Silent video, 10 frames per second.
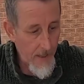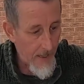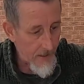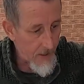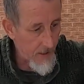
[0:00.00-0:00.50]

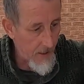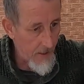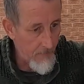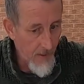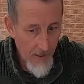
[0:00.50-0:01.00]
That's
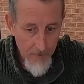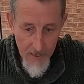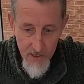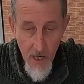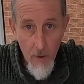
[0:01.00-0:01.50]

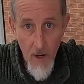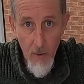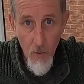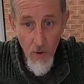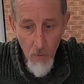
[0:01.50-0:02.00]
how
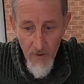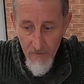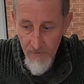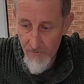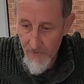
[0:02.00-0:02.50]
I work
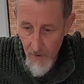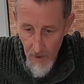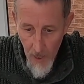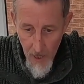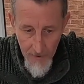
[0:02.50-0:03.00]
with
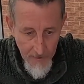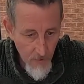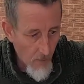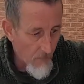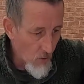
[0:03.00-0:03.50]

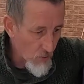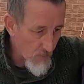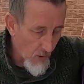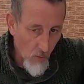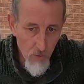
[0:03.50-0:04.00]
line, bulk
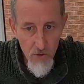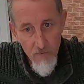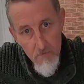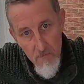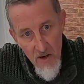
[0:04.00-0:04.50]
spools,
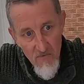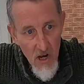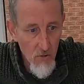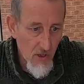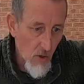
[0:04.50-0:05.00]
big
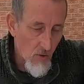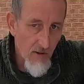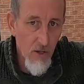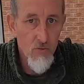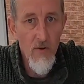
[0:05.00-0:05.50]
reels, little
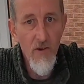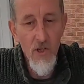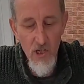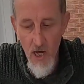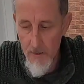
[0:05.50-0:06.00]
reels,
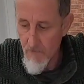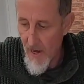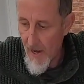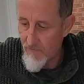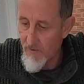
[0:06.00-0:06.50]
reverse line,
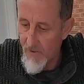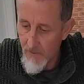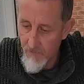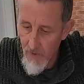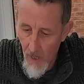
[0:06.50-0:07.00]

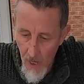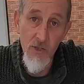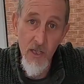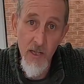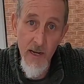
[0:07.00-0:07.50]
everything. I'll
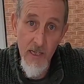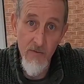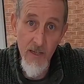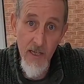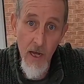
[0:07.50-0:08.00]
see you in the
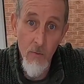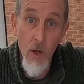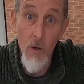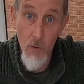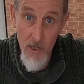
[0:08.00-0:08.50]
next
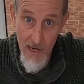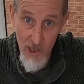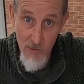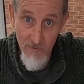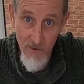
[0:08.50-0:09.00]
video. We'll
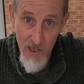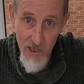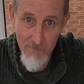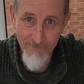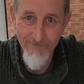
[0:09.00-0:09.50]
catch some
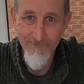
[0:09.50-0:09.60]
fish.